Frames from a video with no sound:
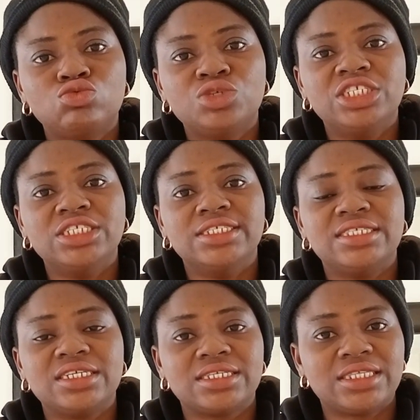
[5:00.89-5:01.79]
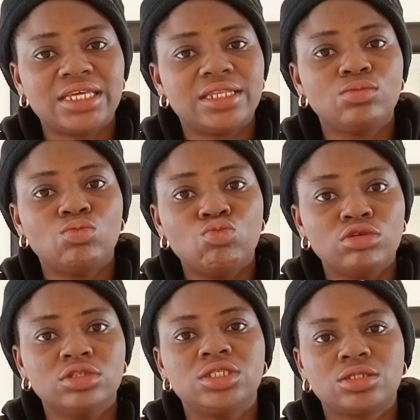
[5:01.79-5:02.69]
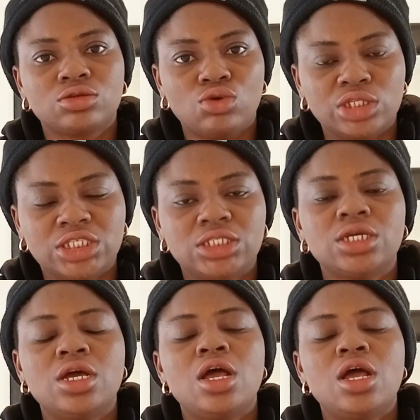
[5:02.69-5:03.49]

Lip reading: which is 16 months course.